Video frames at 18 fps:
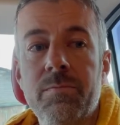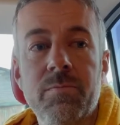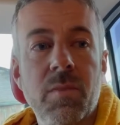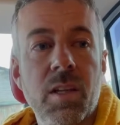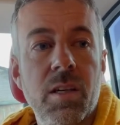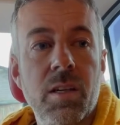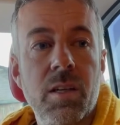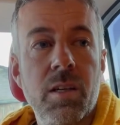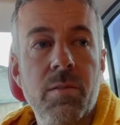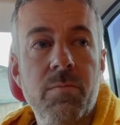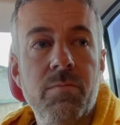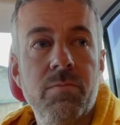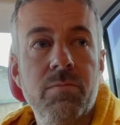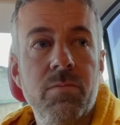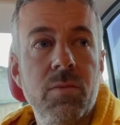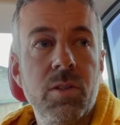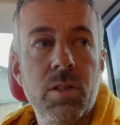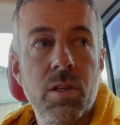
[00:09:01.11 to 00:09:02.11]

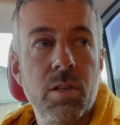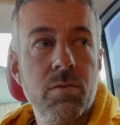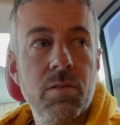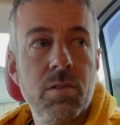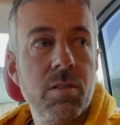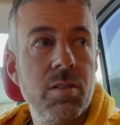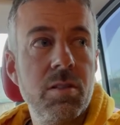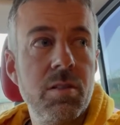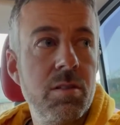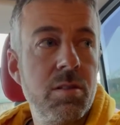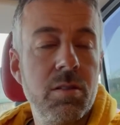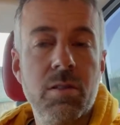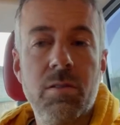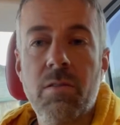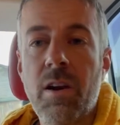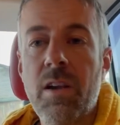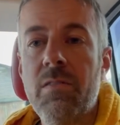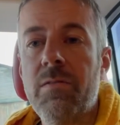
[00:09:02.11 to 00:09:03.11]
this is a
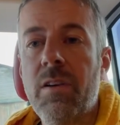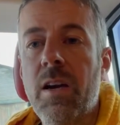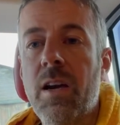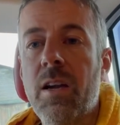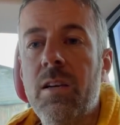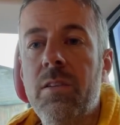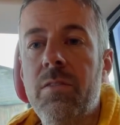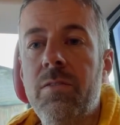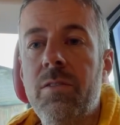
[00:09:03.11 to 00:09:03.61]
great van. If